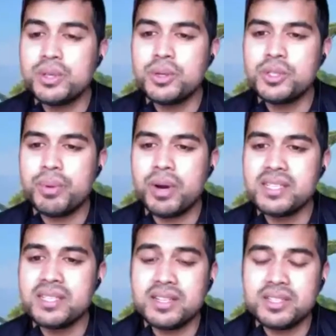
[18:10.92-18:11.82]
so
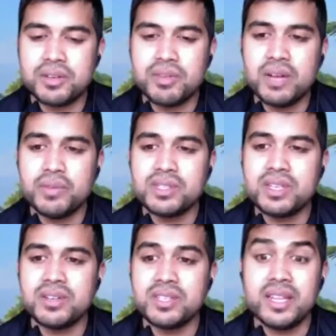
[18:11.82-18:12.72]
surprised at his survival
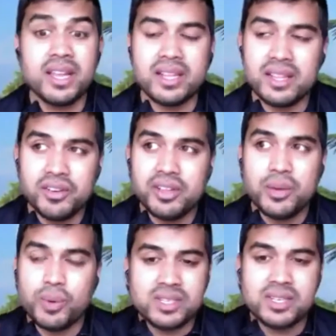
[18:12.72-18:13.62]
skills and that literally he
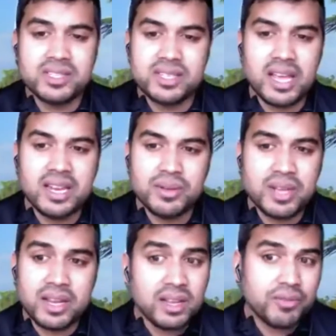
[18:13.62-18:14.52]
wasn't insane. He
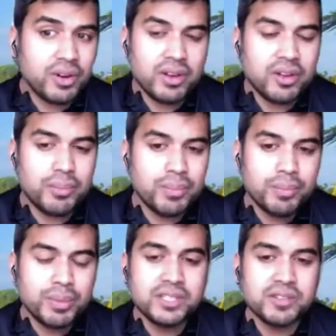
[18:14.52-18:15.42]
had like very good
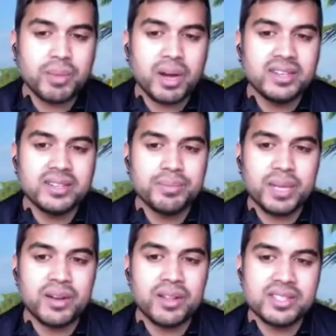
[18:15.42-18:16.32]
peace of mind
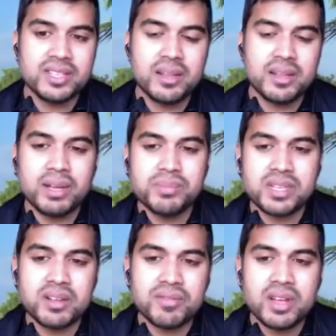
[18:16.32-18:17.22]
being on this island by
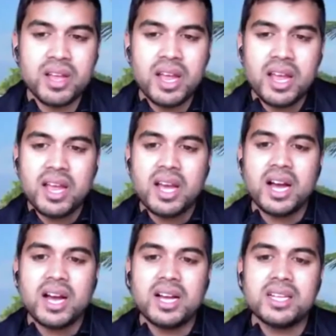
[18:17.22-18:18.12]
himself.
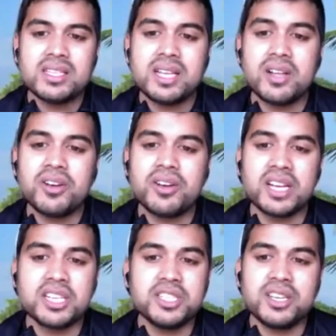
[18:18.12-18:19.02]
Selkirk
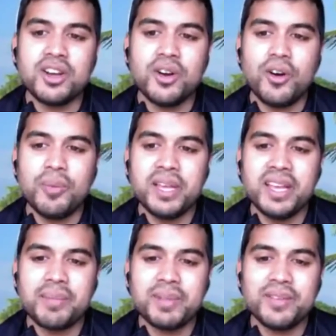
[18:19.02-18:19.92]
actually didn't go home. He
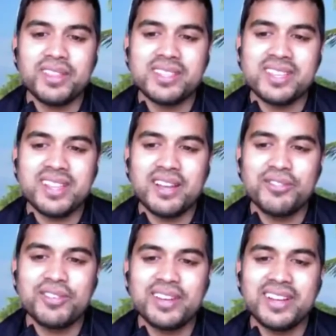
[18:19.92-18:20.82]
kept living the sea life,
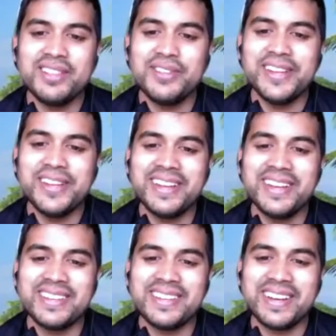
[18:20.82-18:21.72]
looting
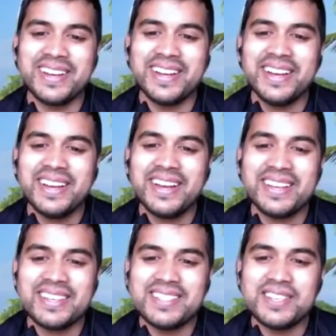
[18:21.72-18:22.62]
and
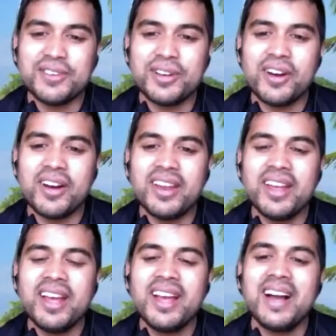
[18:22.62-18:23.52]
continuing on.
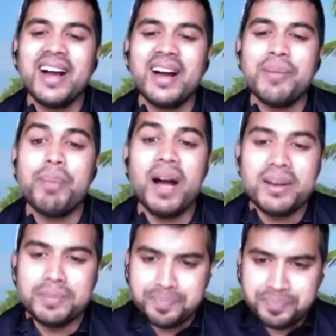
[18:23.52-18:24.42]
But